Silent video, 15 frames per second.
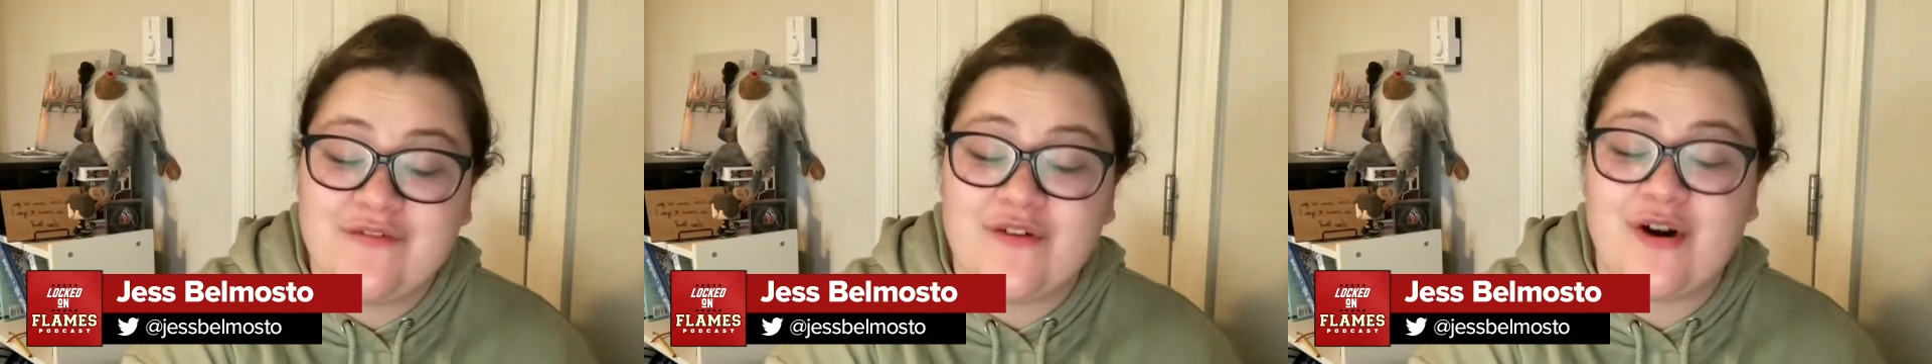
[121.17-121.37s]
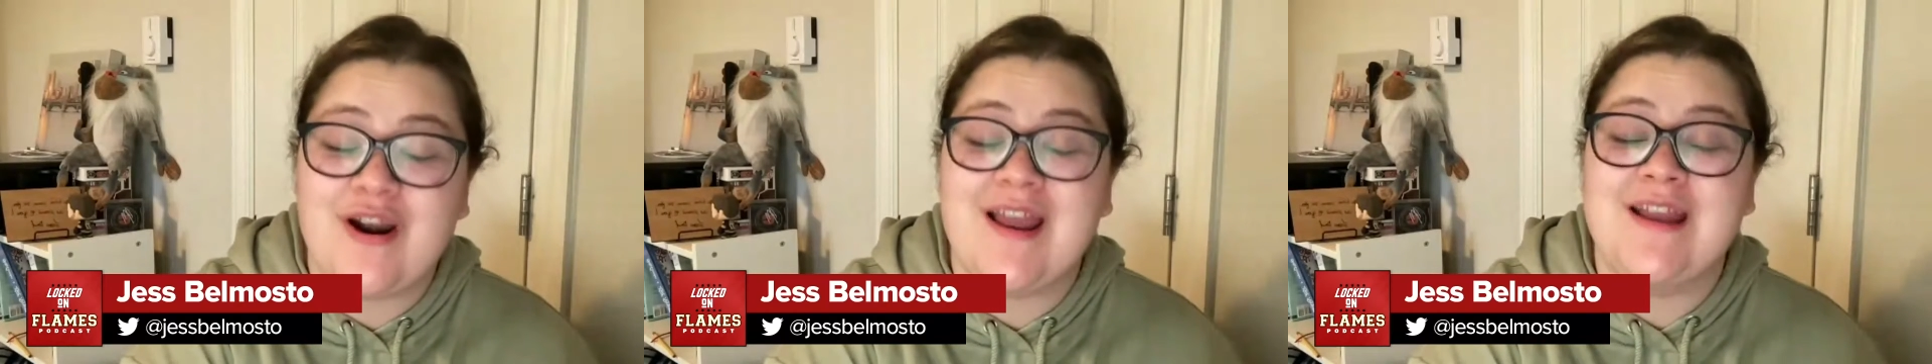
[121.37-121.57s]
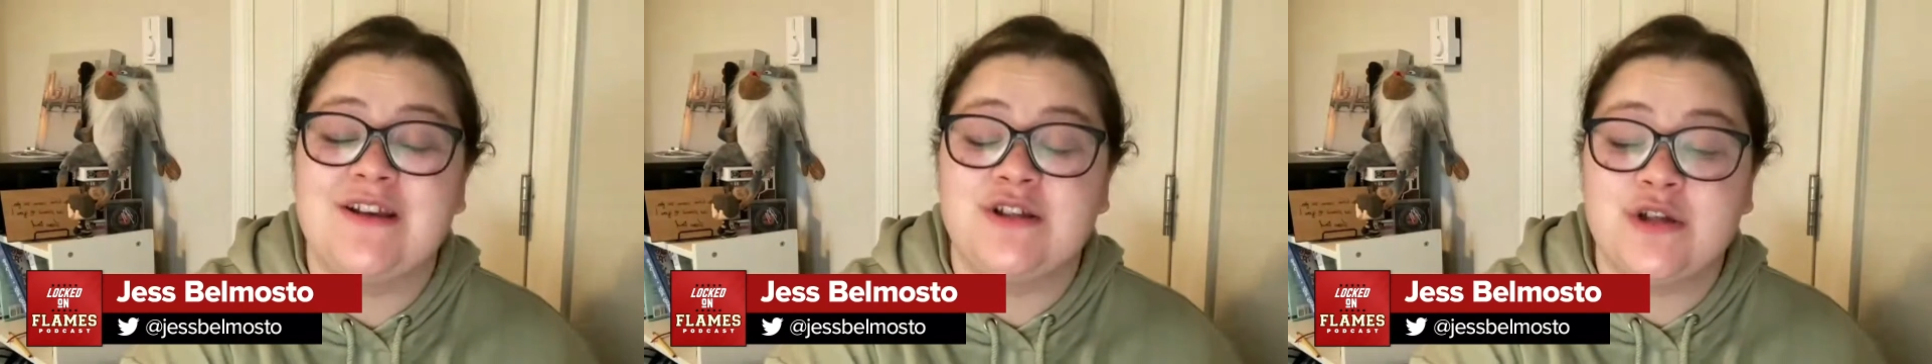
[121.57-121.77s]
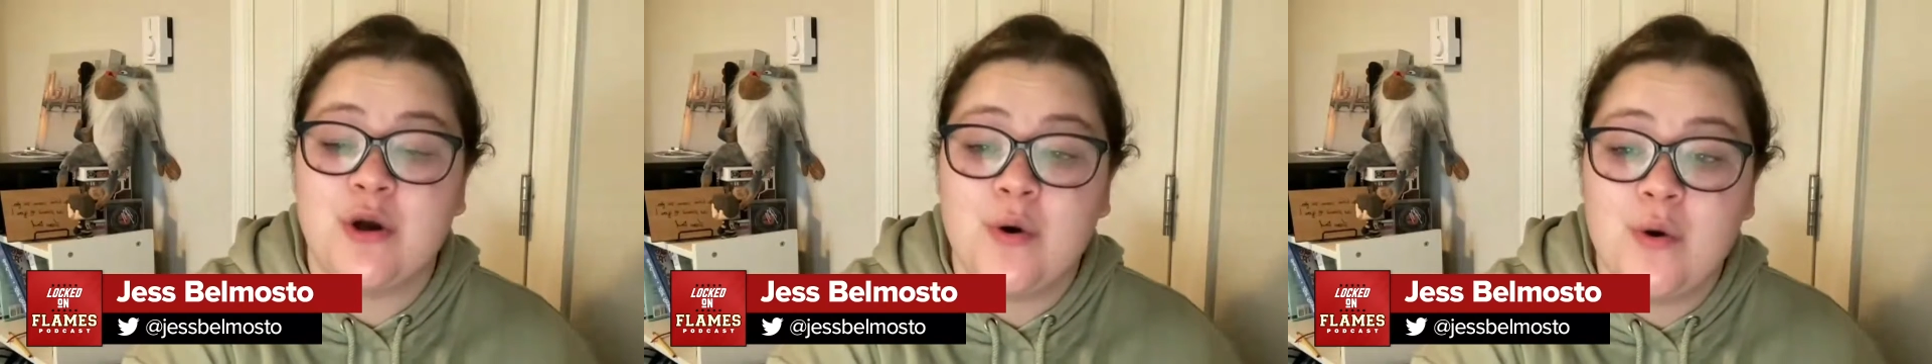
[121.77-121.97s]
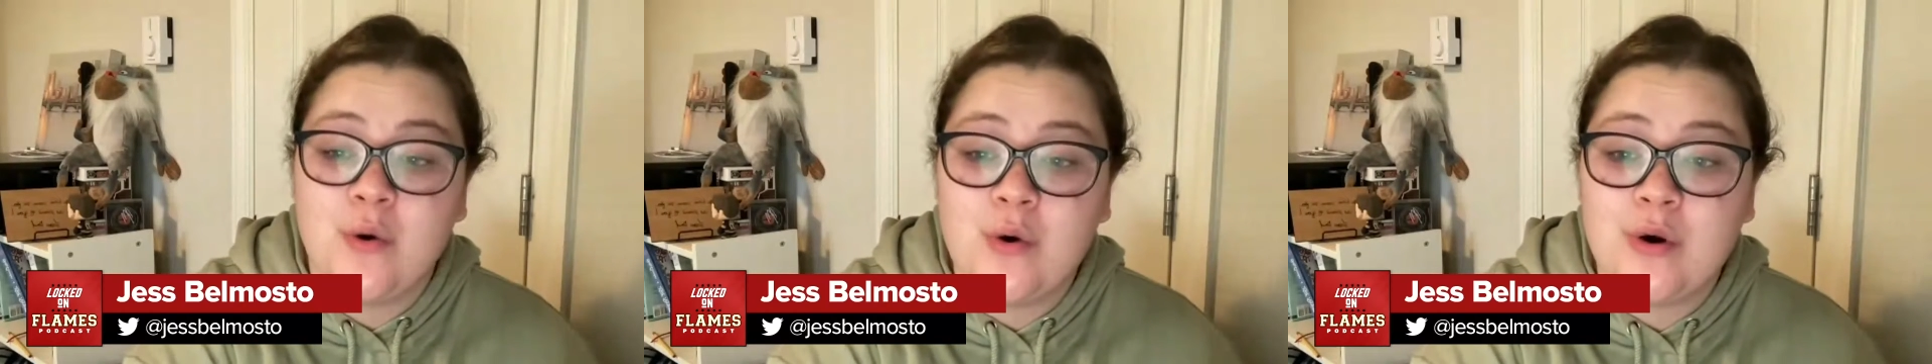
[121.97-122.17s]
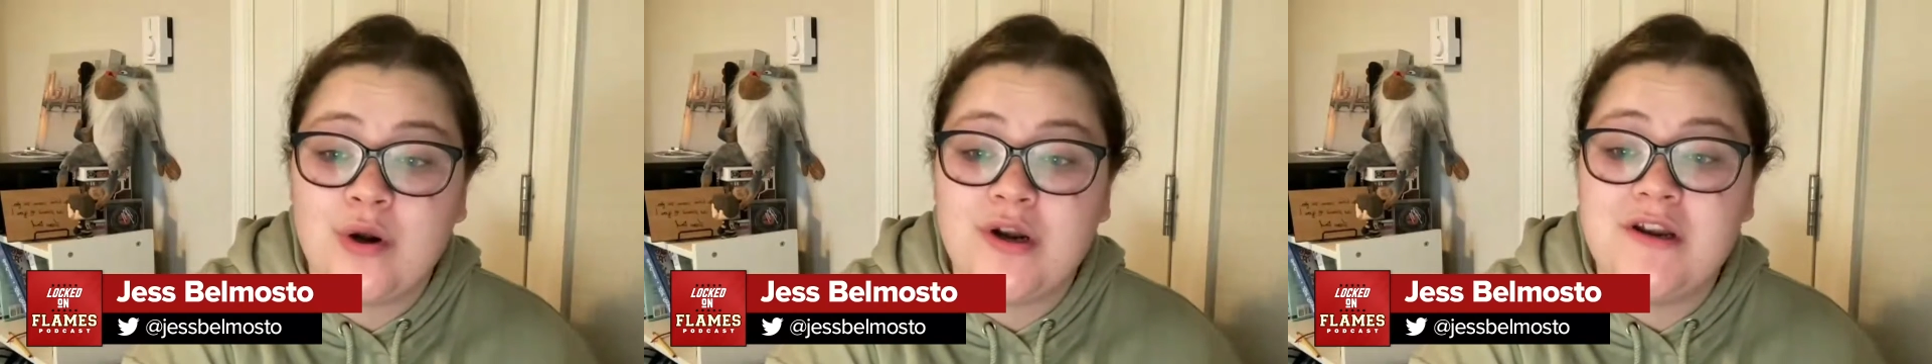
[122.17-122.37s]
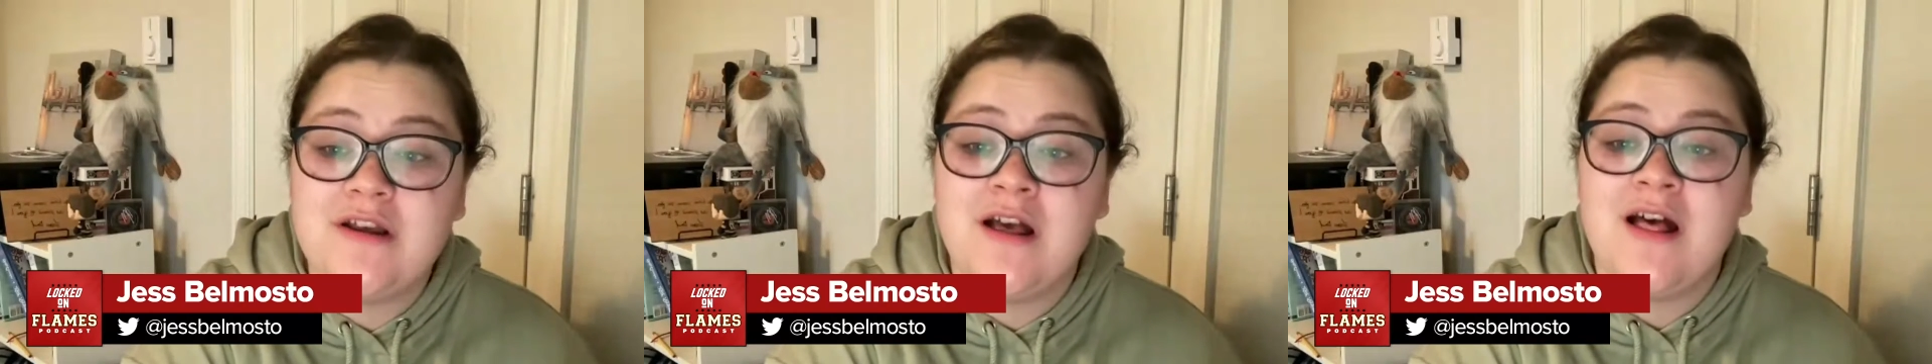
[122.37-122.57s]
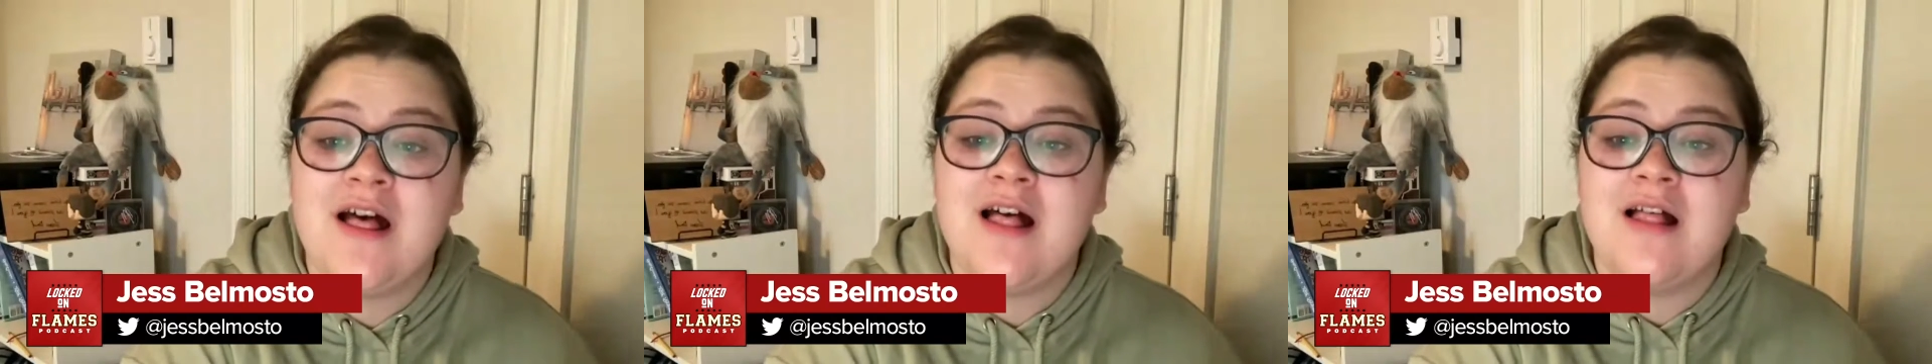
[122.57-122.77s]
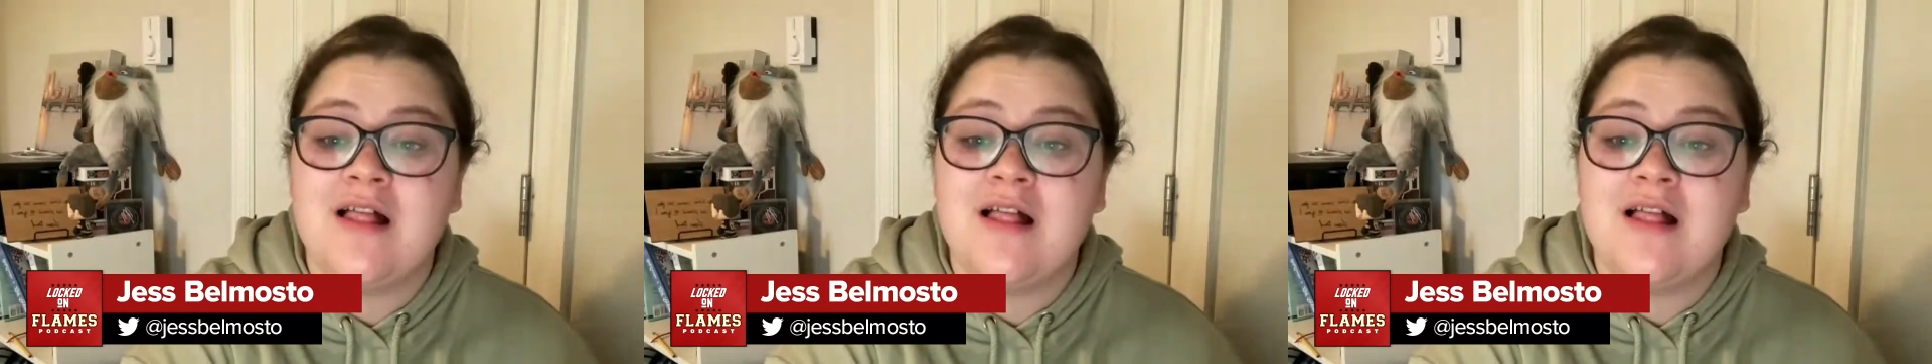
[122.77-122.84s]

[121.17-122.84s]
for a torn